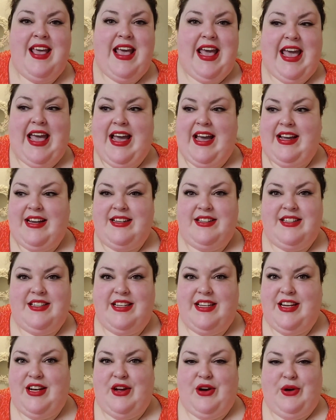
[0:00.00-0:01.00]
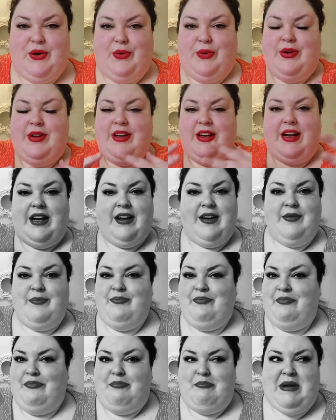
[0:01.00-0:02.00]
And, you know,
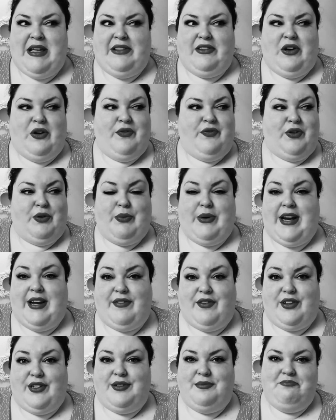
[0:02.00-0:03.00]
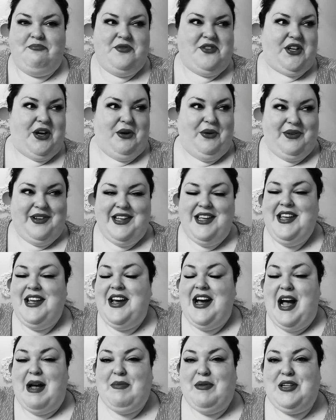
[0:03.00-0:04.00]
meatloaf or whatever. So
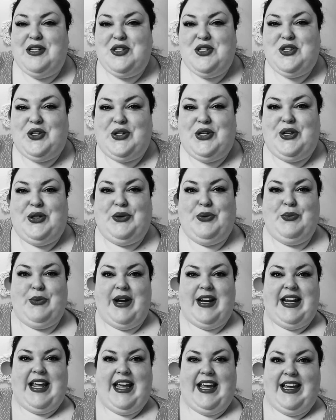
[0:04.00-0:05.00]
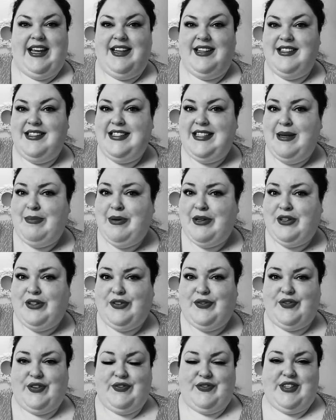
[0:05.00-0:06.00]
I'm going to show you what a typical
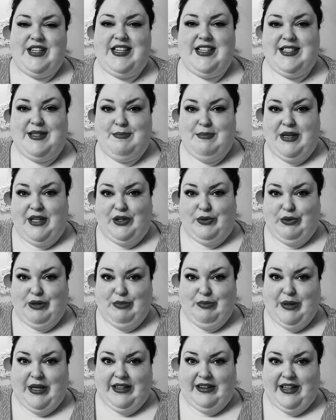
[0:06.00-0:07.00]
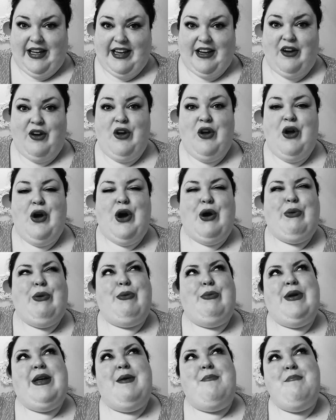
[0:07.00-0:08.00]
50s meal would be like or what
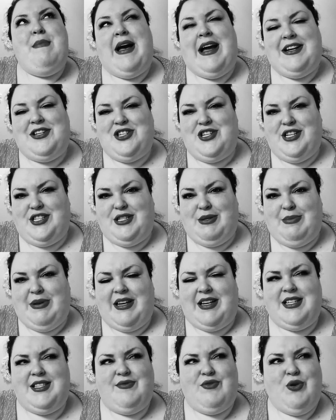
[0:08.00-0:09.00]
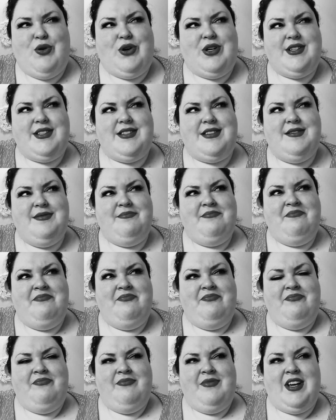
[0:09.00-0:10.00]
we imagine it to be because of course
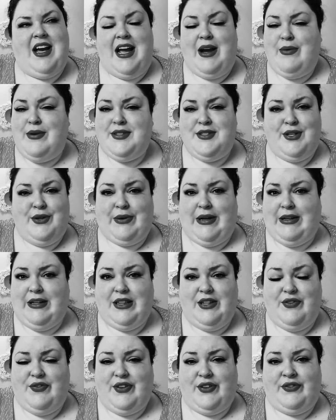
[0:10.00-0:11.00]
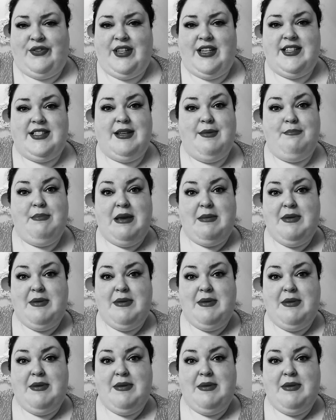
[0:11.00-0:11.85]
I wasn't around in the 50s. Maybe